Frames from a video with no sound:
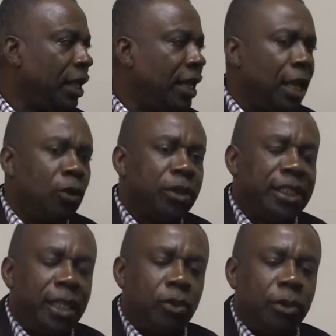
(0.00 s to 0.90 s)
Then you
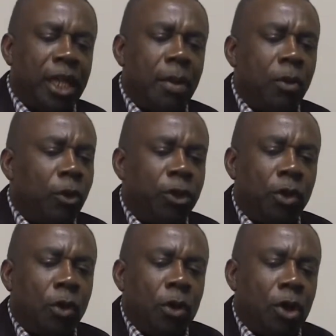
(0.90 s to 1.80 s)
say to them, well, you
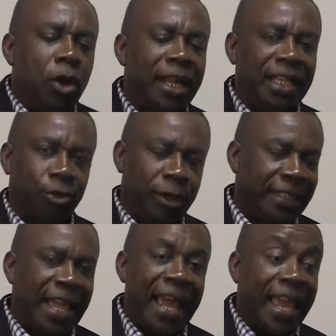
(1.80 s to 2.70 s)
know, God has
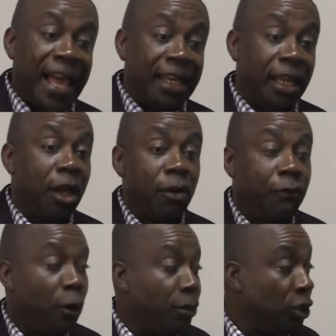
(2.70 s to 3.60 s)
retired
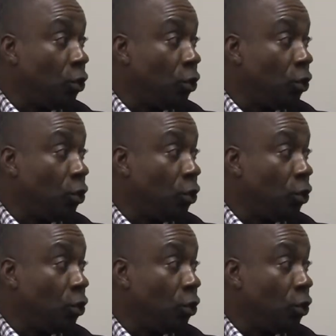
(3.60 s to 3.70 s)
from his